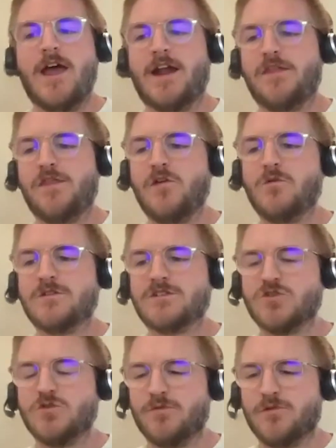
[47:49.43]
And I think what's
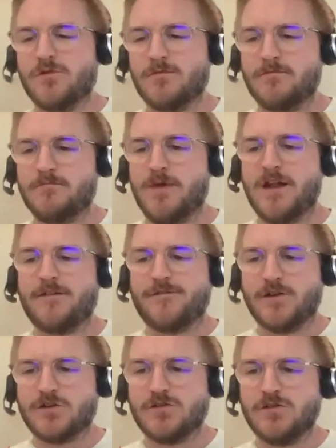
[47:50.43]
super
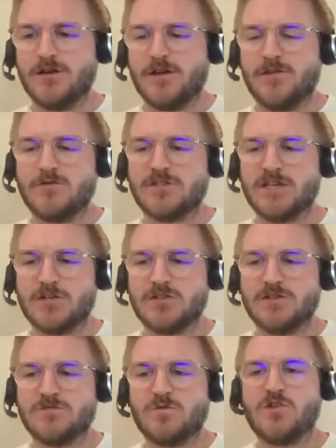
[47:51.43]
beneficial in those
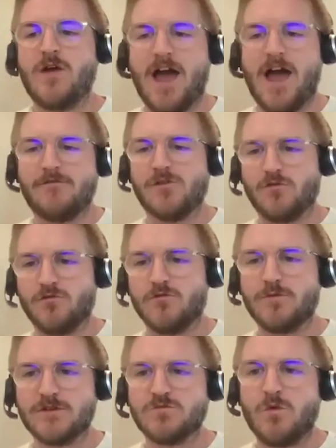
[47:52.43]
sessions when you have the
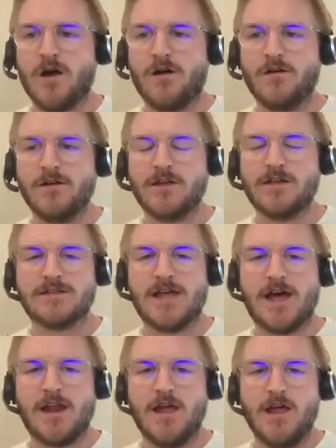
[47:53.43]
group as well is
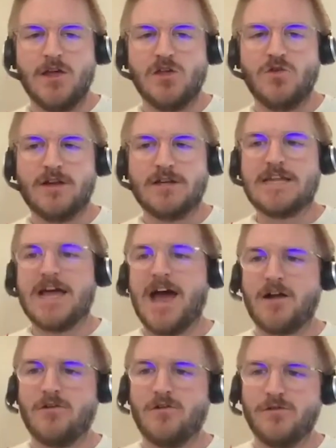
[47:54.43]
that you can
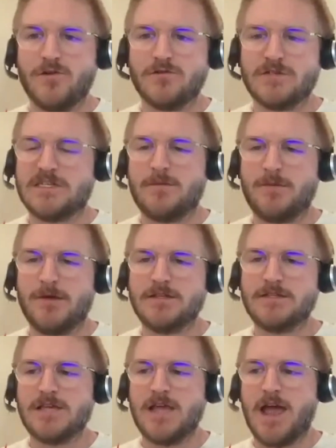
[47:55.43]
tackle those
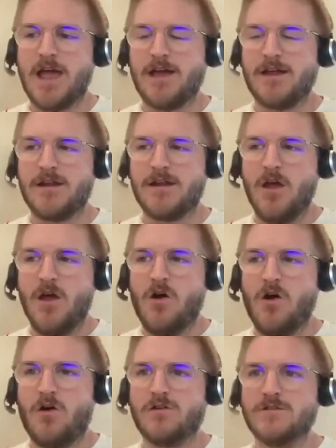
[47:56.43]
snippets and
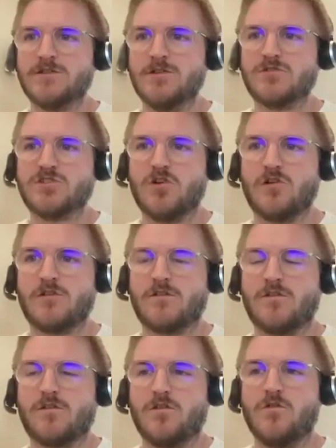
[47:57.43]
also start
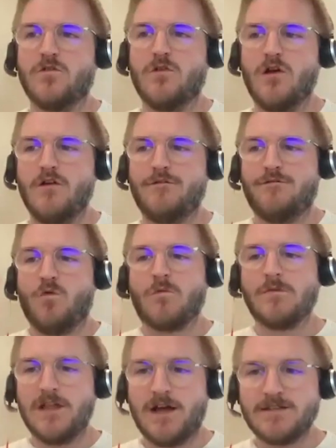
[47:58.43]
to
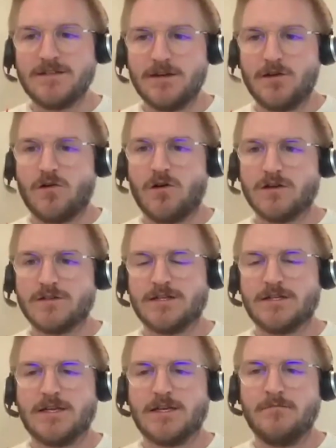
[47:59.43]
formalize it across the
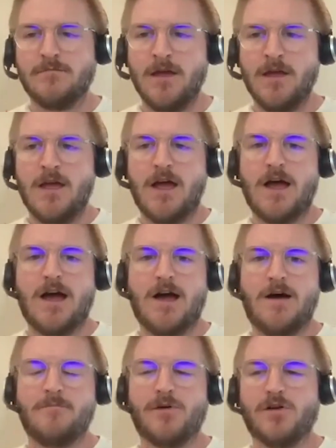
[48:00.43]
team,
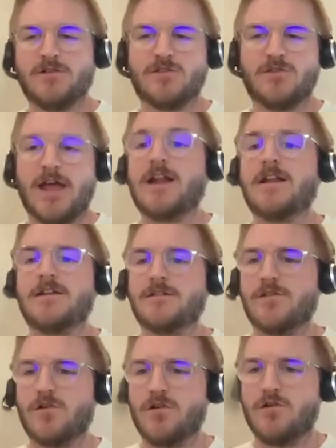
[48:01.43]
but also get it into their